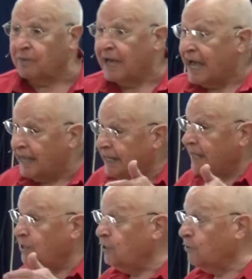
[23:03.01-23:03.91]
him, and
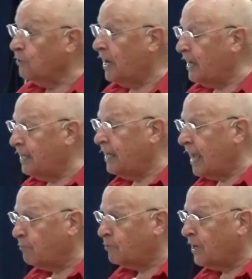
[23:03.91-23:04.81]
they knew, and
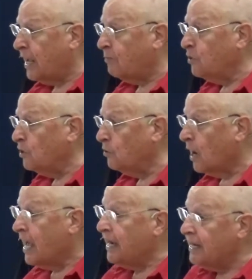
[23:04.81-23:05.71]
Abraham knew,
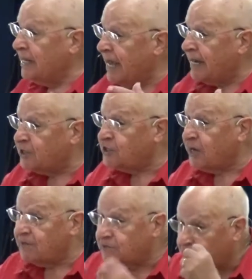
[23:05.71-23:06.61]
and he had a
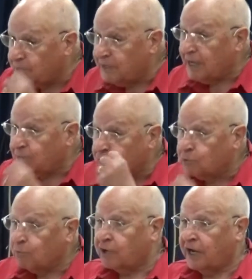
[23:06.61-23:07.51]
chance to be able
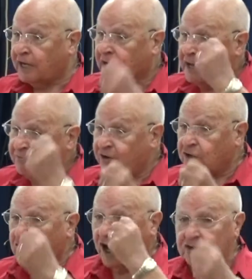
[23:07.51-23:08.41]
to pray
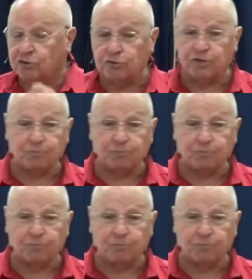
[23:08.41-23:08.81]
for God to